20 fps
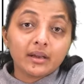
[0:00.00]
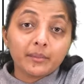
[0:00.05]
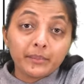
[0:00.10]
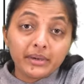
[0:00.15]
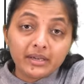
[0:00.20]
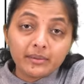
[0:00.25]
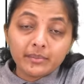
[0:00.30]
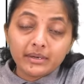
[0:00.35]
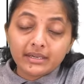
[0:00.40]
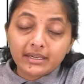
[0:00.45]

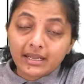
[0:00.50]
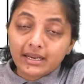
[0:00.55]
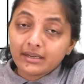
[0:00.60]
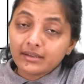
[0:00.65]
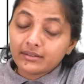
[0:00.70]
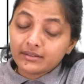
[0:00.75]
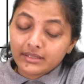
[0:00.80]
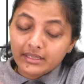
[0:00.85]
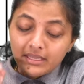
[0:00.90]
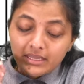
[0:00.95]
Amendment
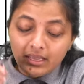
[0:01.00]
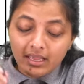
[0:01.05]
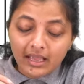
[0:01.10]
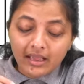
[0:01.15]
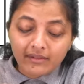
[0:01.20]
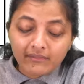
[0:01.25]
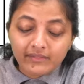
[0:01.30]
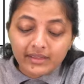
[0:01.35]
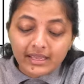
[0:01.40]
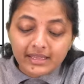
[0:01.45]
Act, they
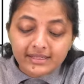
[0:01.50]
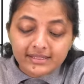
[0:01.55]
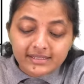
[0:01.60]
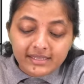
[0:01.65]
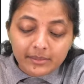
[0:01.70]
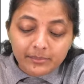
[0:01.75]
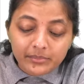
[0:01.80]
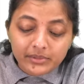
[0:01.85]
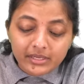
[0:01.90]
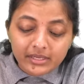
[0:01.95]
have
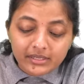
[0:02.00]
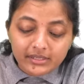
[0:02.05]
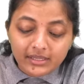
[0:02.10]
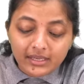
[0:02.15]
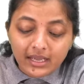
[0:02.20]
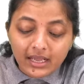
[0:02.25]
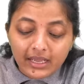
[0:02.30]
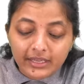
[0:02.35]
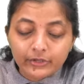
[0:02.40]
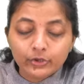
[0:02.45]
exempted
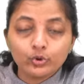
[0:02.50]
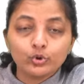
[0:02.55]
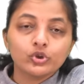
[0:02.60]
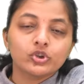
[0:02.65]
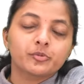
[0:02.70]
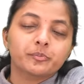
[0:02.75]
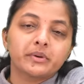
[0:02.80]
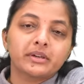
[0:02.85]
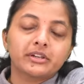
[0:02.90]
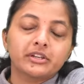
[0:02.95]
the
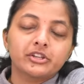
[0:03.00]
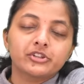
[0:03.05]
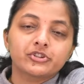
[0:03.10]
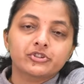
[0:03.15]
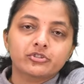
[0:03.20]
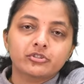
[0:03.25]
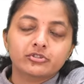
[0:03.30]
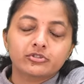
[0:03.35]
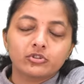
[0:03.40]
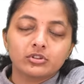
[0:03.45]
Ayush
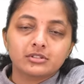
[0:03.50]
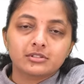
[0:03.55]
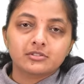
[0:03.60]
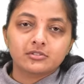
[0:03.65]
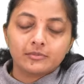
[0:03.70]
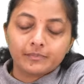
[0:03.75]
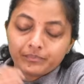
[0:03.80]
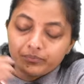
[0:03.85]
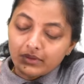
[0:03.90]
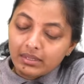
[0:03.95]
practitioners
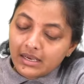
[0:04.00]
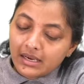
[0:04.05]
also.